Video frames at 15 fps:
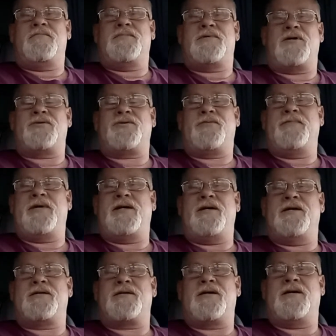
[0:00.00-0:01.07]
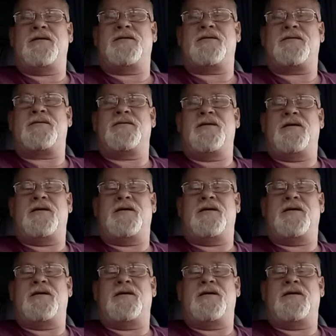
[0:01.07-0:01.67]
social media sites,